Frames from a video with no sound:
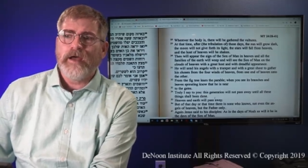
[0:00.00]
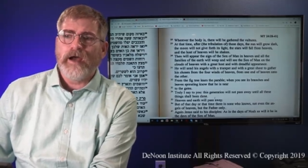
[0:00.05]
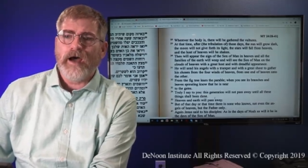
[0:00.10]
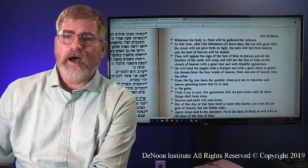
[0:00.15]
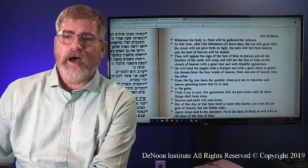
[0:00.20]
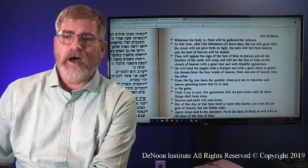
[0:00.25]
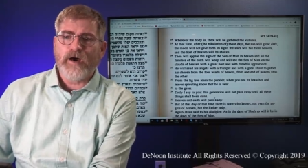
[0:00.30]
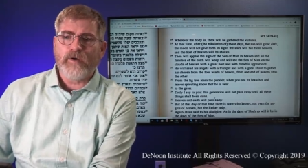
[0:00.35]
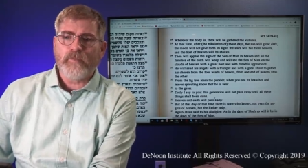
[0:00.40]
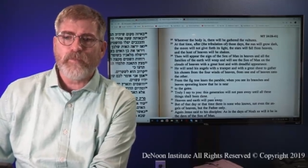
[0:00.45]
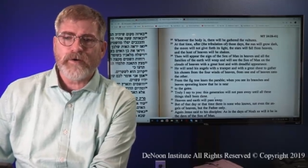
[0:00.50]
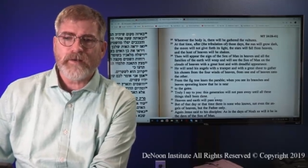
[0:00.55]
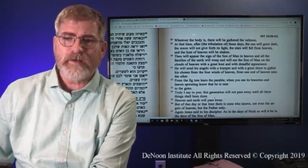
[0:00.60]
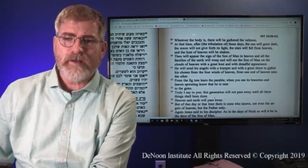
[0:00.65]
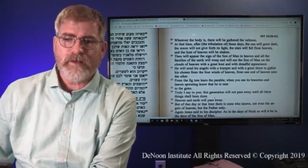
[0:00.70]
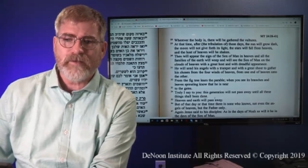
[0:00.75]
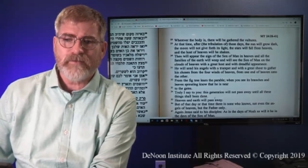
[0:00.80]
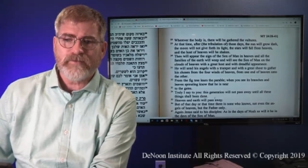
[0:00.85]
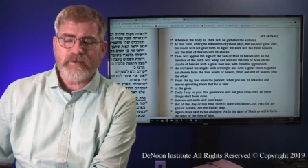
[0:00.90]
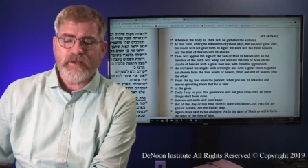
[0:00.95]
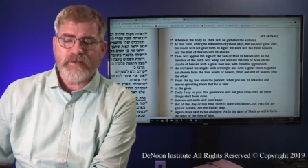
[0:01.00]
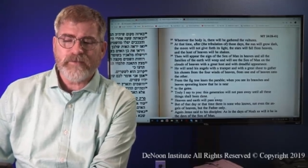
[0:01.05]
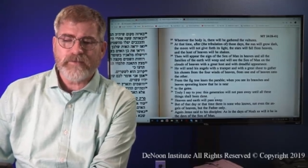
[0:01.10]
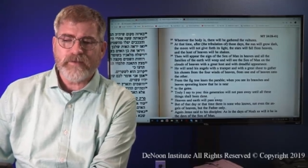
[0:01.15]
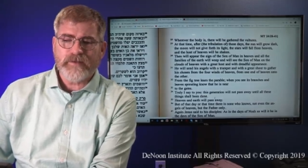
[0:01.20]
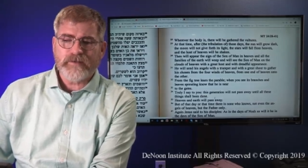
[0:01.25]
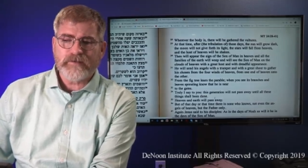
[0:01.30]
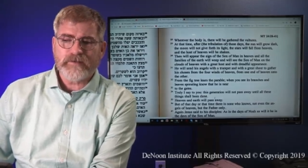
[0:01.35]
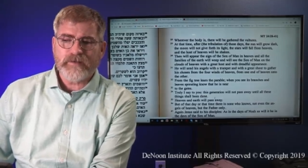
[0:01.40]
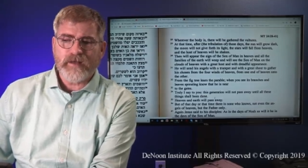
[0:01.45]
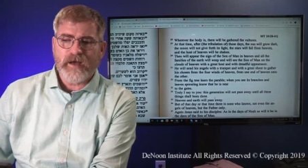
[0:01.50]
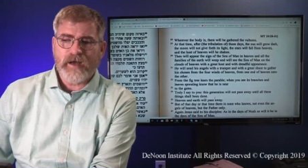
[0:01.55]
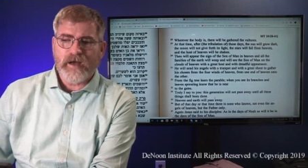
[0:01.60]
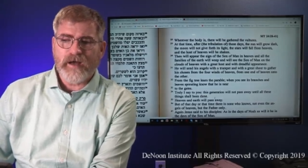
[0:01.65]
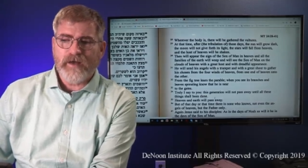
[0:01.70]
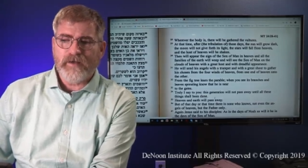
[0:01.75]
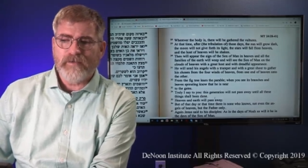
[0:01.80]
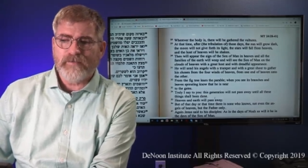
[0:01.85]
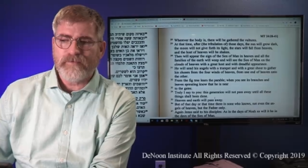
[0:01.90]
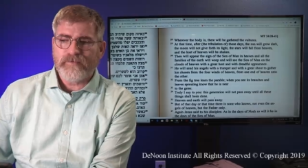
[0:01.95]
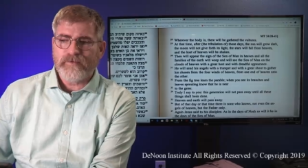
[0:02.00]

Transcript: uh, when they said that, uh,